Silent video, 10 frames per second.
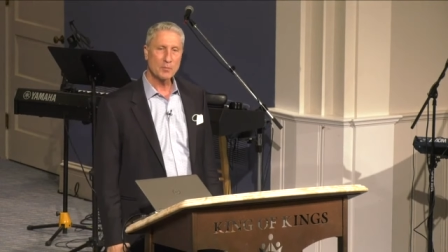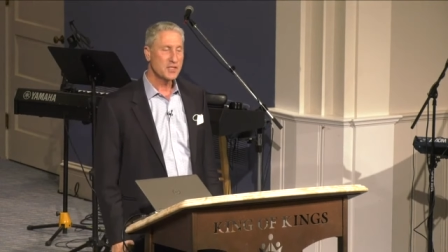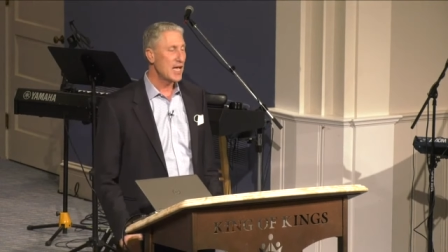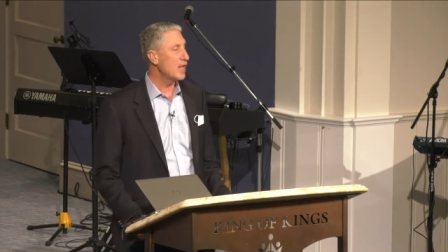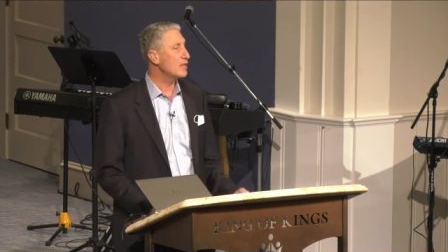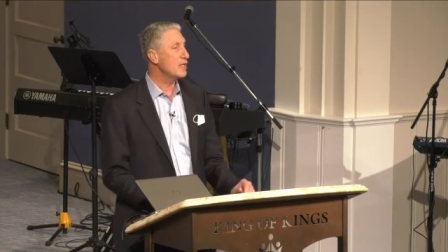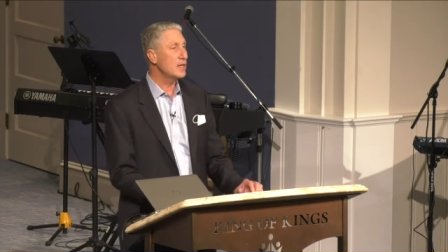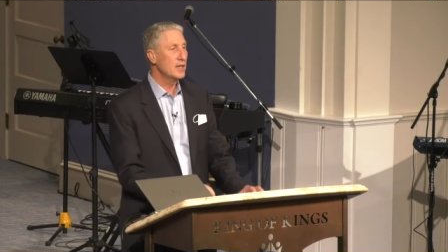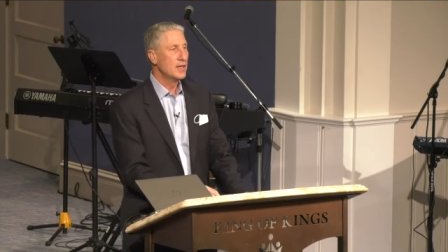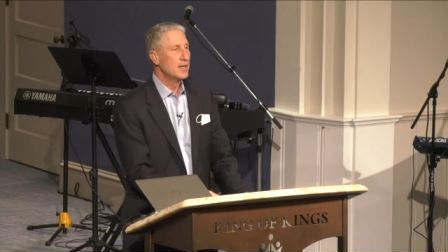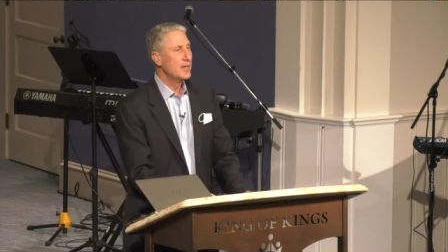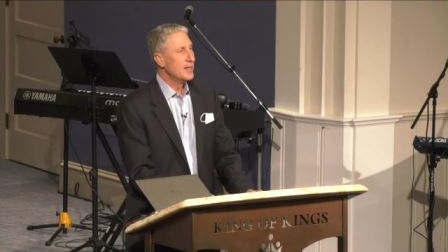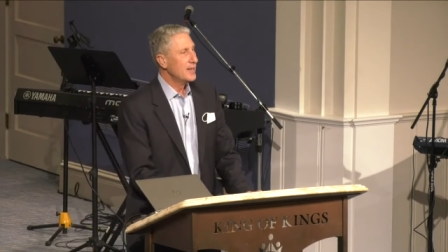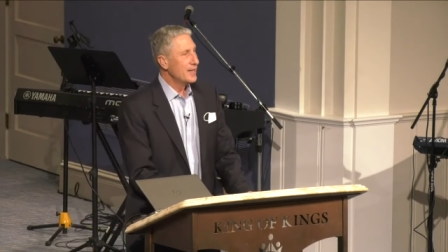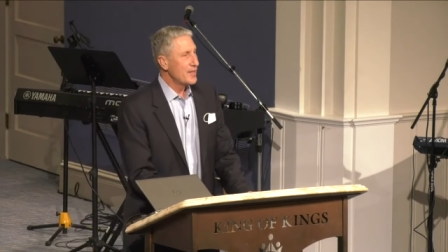I'm telling you,
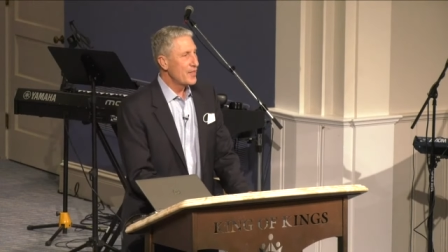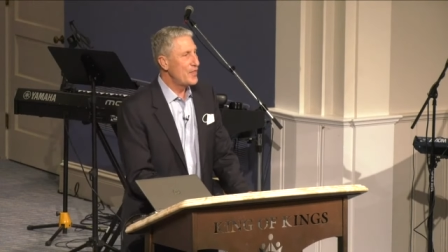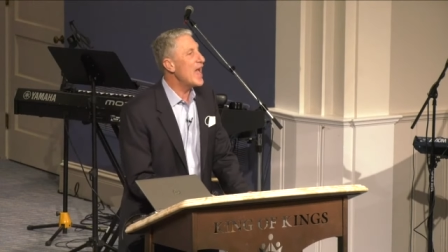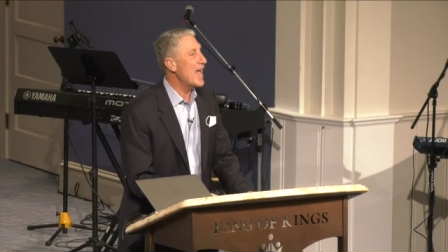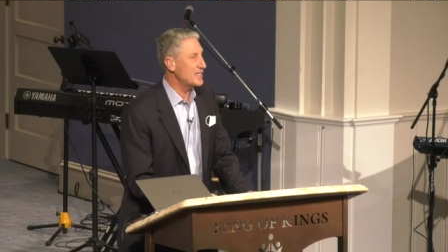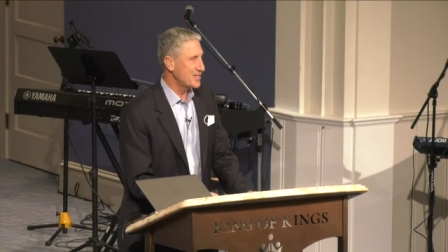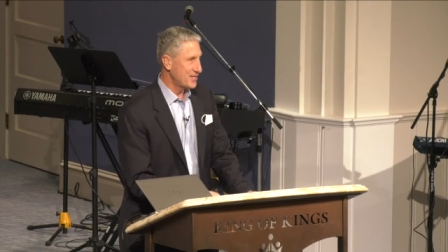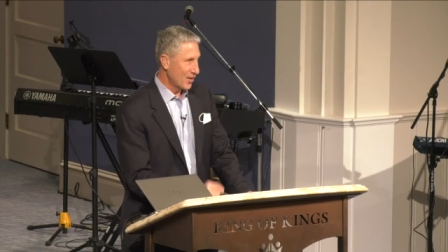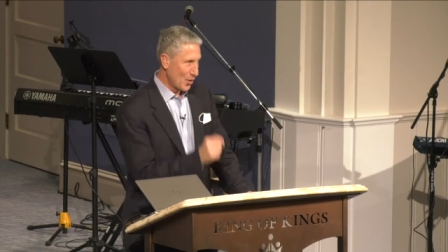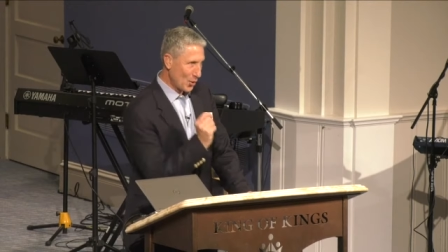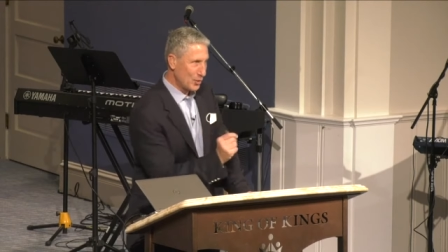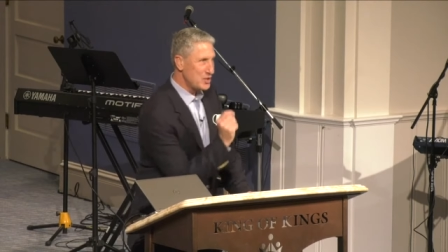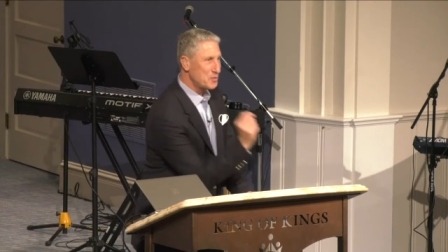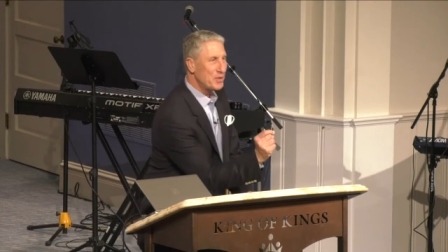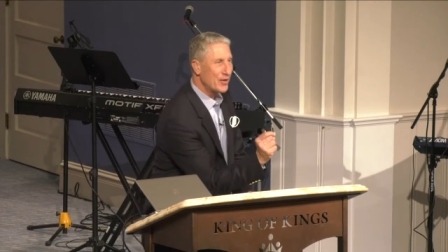that's
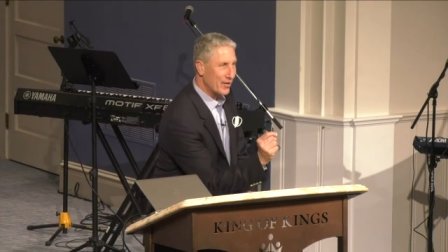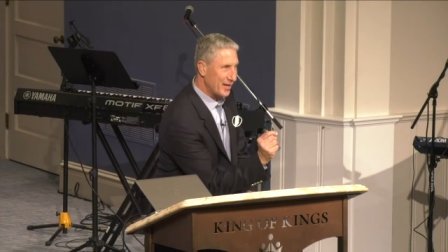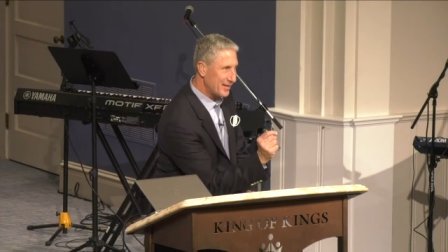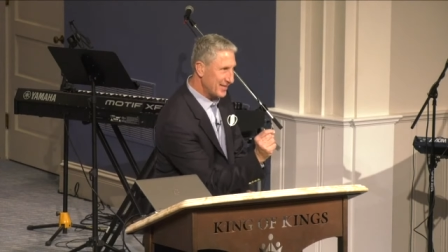Holy Spirit.